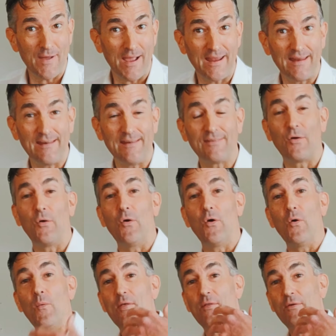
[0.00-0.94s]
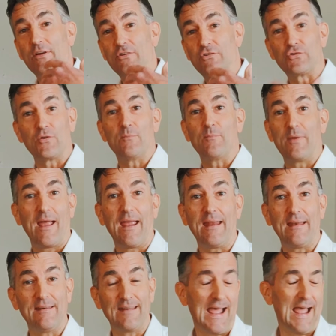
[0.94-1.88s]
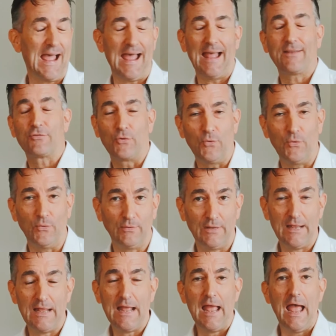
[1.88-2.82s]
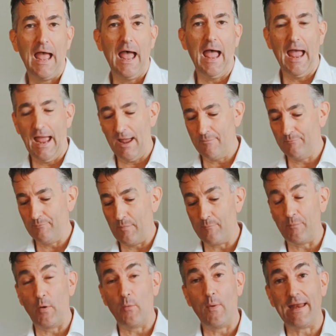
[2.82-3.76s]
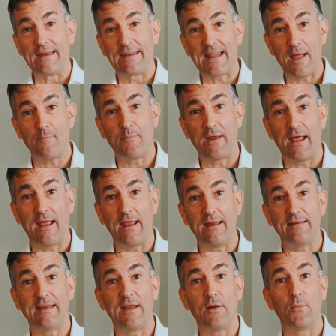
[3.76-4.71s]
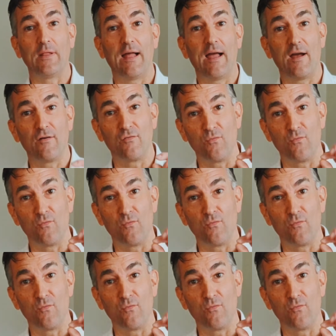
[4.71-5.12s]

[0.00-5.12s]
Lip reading: ironed, or whether it shouldn't be ironed at all. But when it can be ironed, it will have